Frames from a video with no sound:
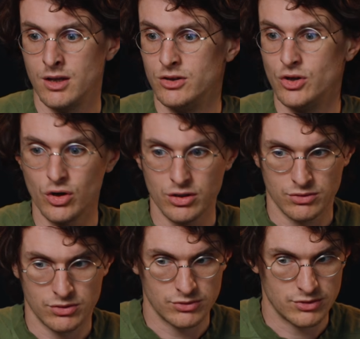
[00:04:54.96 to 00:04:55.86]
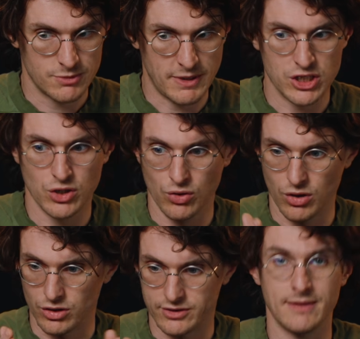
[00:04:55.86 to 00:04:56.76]
no spatial
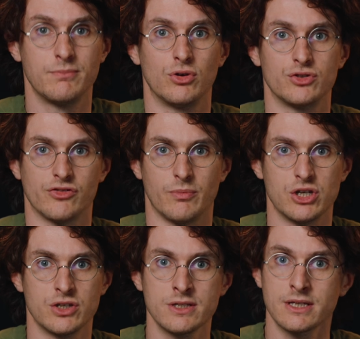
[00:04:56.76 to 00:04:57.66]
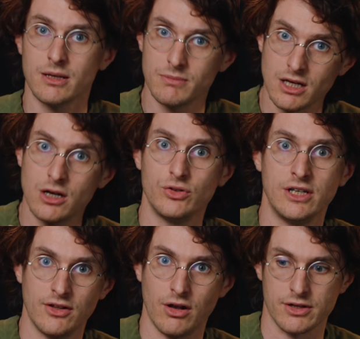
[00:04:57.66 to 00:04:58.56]
or temporal transformation can be
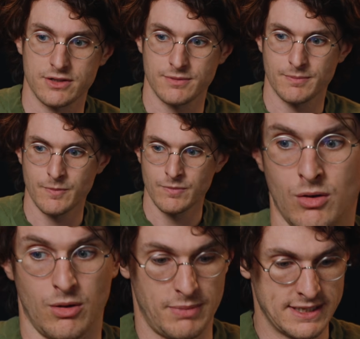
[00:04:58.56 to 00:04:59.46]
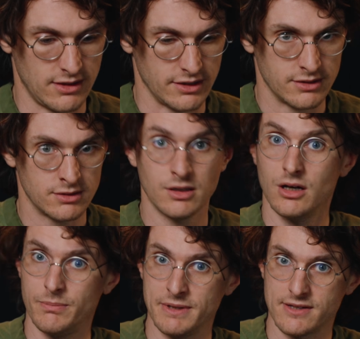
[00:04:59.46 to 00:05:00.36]
included in the LUT. A pixel in,
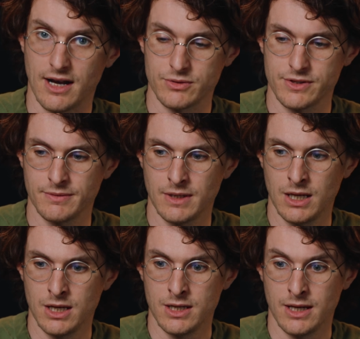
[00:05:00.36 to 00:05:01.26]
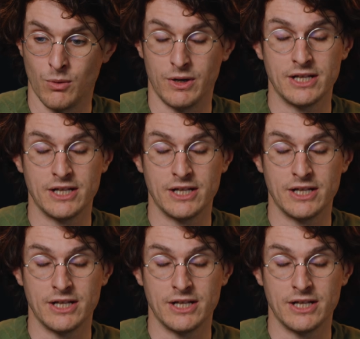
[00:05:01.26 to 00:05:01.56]
a pixel out. When